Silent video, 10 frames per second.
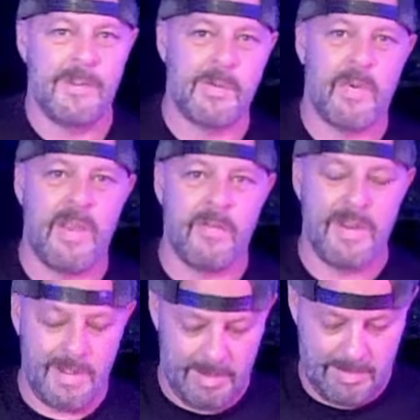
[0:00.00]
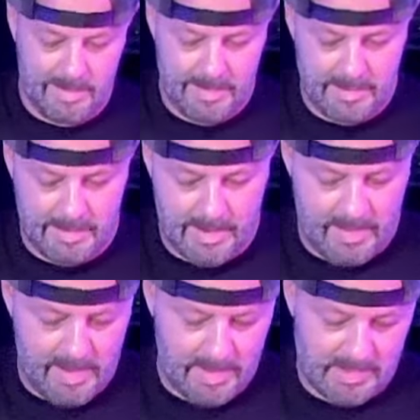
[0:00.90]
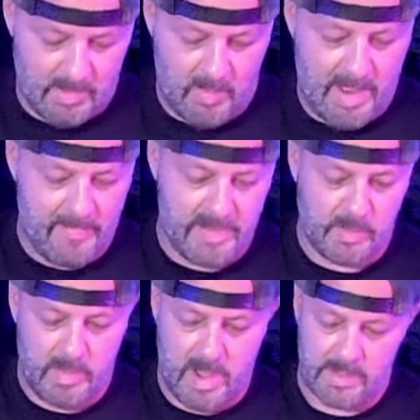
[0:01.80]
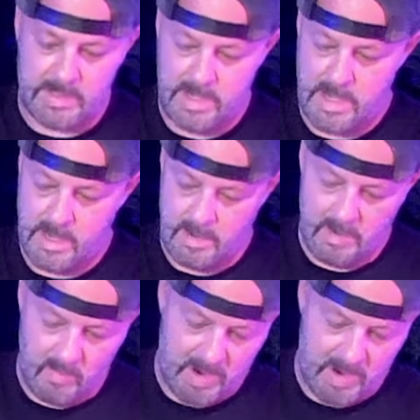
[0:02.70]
You should probably read it. And then let's see what we have in this box here.